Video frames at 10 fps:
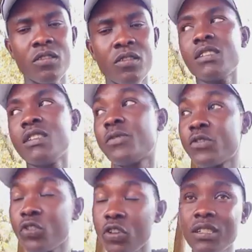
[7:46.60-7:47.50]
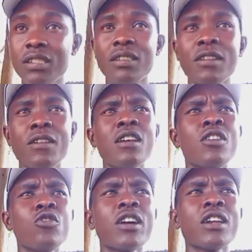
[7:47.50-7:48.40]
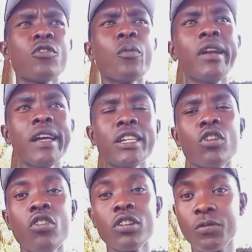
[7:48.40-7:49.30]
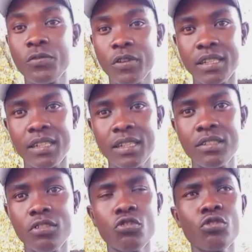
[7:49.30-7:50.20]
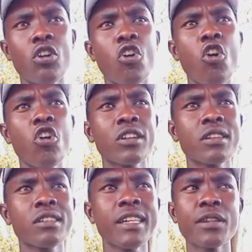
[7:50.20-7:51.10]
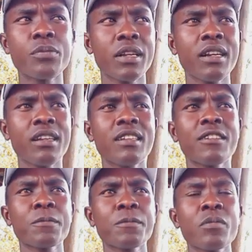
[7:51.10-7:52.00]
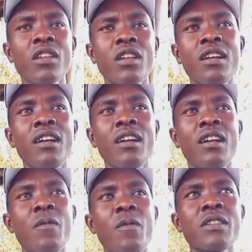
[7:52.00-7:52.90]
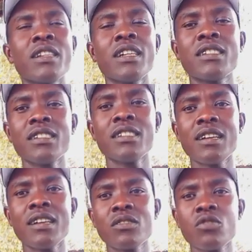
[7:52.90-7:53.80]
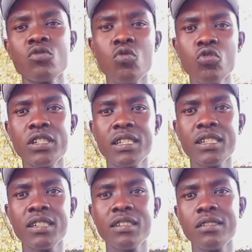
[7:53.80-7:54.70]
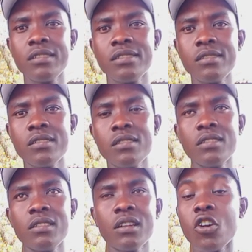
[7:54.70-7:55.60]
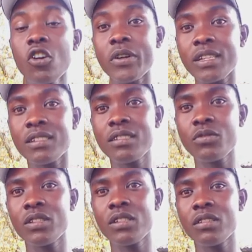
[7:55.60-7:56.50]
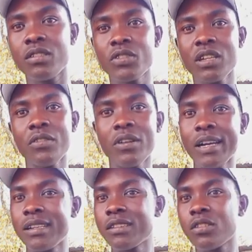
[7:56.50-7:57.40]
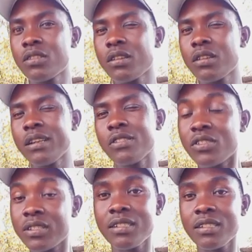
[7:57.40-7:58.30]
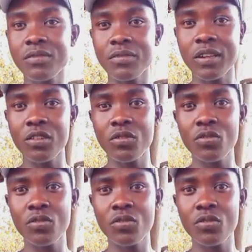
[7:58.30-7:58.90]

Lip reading: If not, you can formulate your own feed or your own dairy milk that has good components which have high nutrients value.